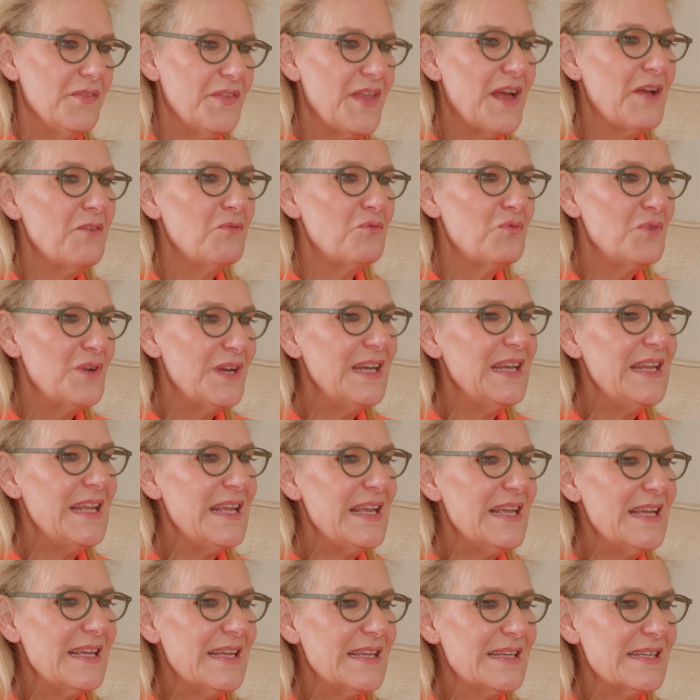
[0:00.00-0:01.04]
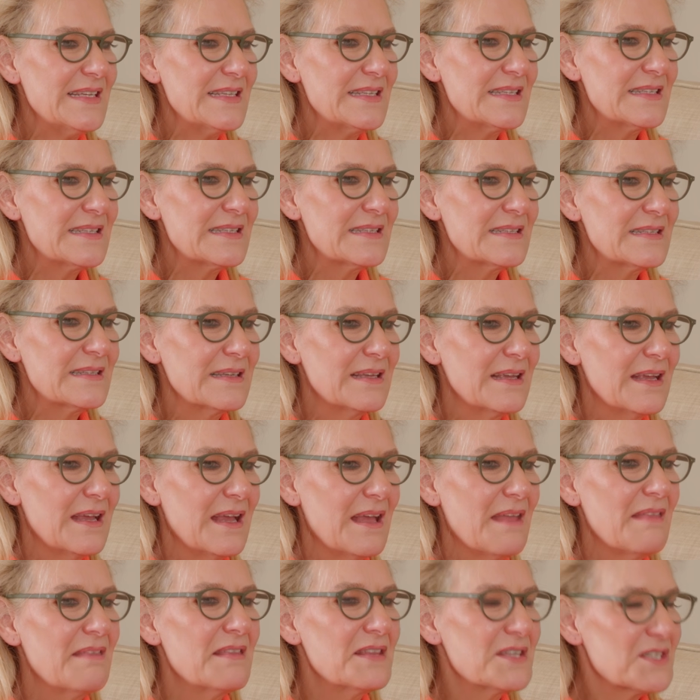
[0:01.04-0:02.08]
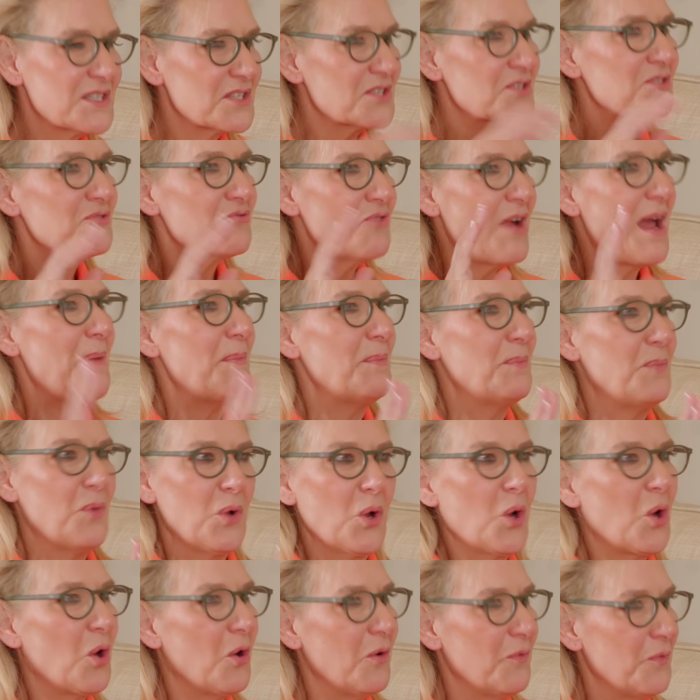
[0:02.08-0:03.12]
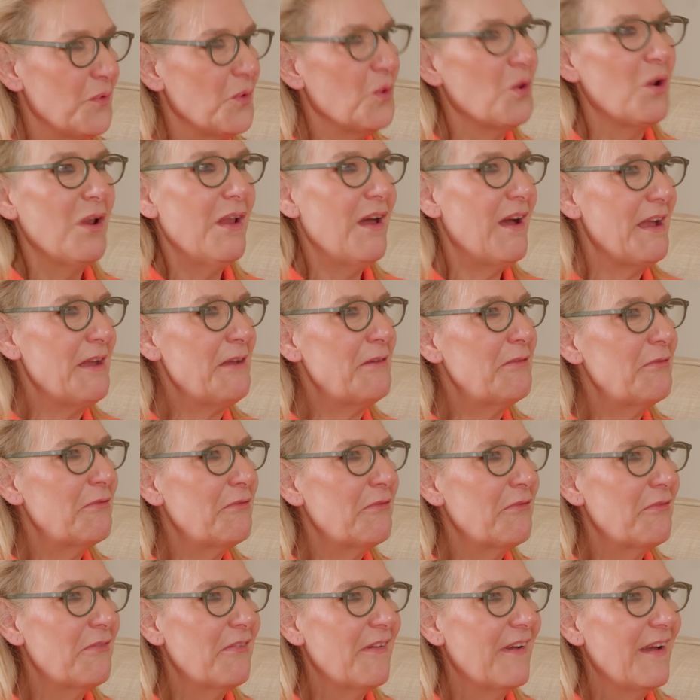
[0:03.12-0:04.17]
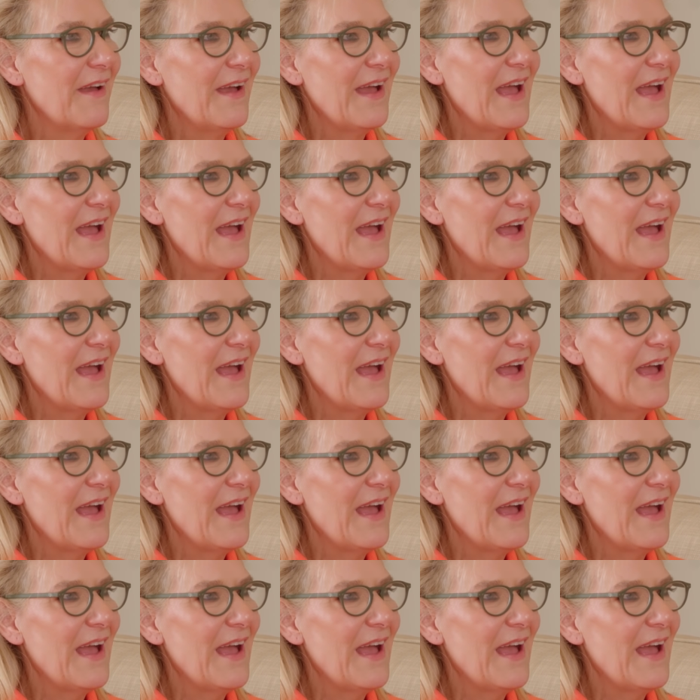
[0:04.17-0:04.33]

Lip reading: That really is the scrapbook of your life